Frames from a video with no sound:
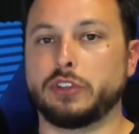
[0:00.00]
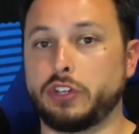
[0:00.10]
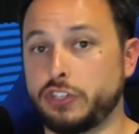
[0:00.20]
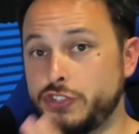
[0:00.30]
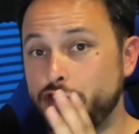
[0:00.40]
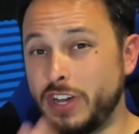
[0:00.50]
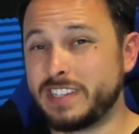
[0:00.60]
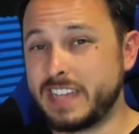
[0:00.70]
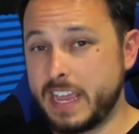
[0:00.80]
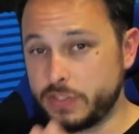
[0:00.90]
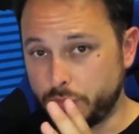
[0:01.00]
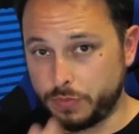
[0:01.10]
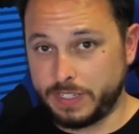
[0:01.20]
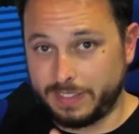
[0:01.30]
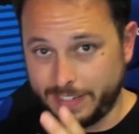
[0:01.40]
look just as
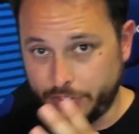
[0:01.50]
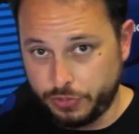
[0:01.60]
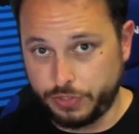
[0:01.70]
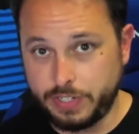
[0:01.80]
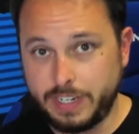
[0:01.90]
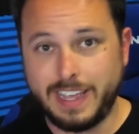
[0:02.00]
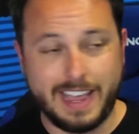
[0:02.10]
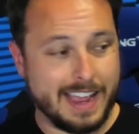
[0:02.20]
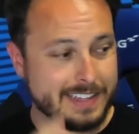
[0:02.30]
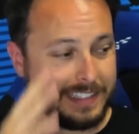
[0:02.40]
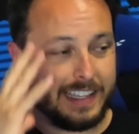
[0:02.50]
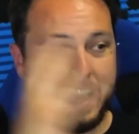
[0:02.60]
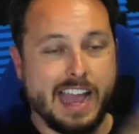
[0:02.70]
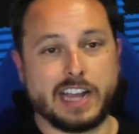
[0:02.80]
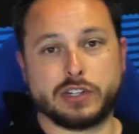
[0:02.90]
real and good as the
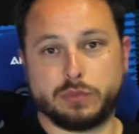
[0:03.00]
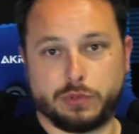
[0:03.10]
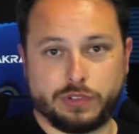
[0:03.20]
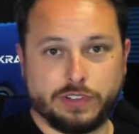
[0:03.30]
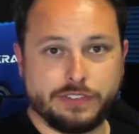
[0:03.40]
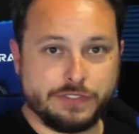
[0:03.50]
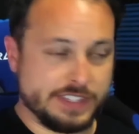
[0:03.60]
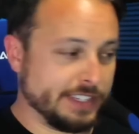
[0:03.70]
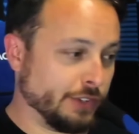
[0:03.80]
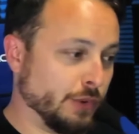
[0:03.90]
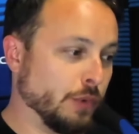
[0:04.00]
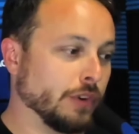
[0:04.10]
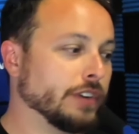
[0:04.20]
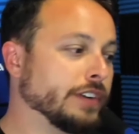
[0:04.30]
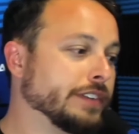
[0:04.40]
actual physical world.